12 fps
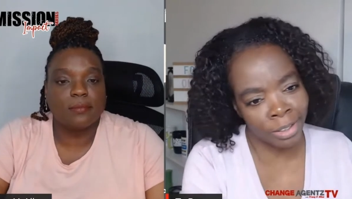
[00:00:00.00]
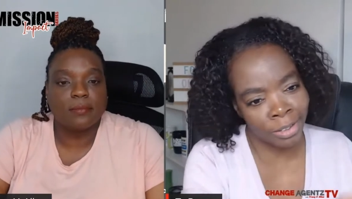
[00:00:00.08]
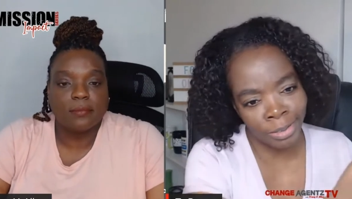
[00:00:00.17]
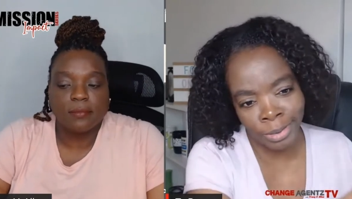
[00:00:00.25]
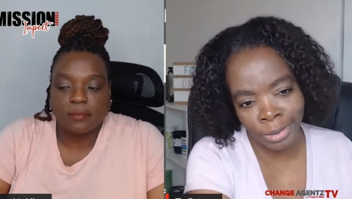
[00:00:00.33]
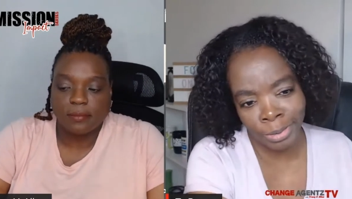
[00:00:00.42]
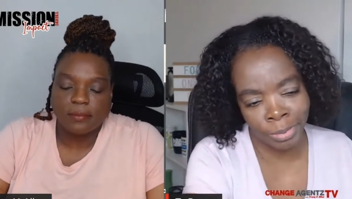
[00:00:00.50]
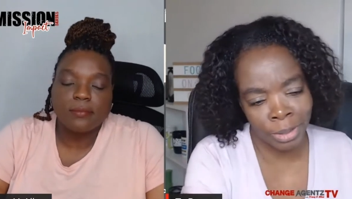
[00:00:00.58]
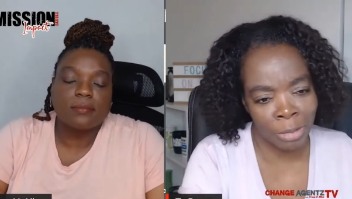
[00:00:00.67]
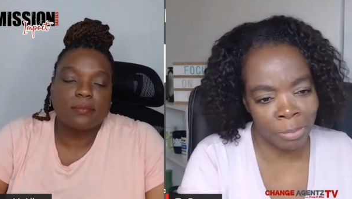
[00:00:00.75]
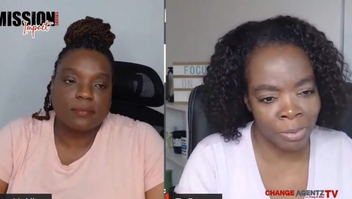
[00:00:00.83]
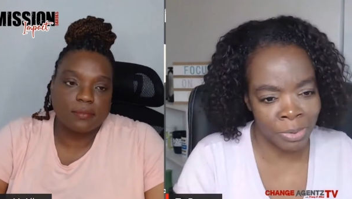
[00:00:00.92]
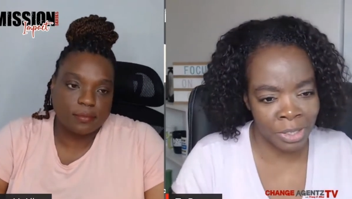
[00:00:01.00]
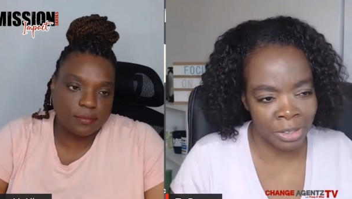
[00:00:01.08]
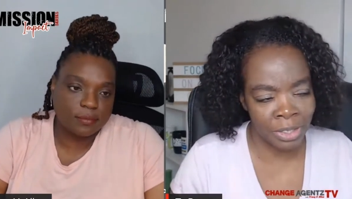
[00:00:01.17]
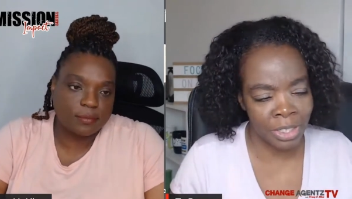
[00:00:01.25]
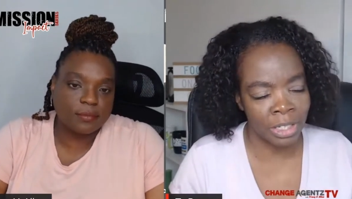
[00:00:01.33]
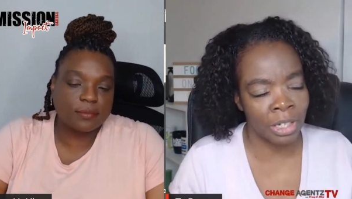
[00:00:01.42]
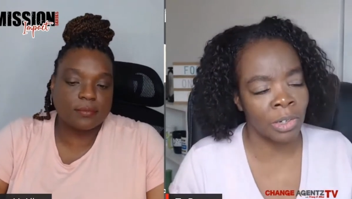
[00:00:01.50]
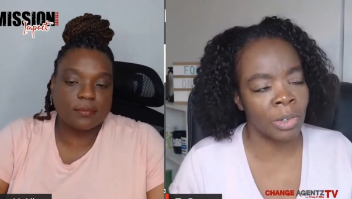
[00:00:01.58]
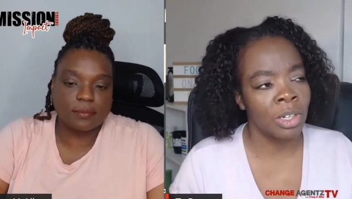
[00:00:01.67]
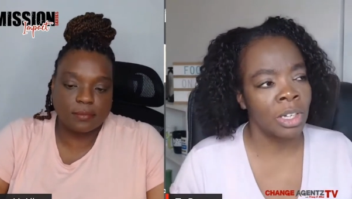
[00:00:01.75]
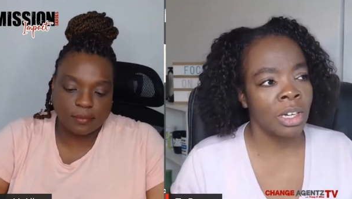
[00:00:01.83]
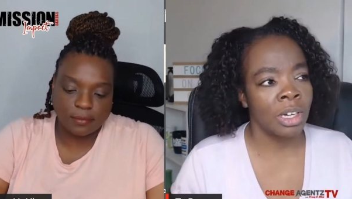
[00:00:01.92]
Speaker 1: a you know a couple of series
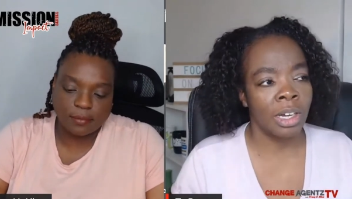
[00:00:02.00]
ago.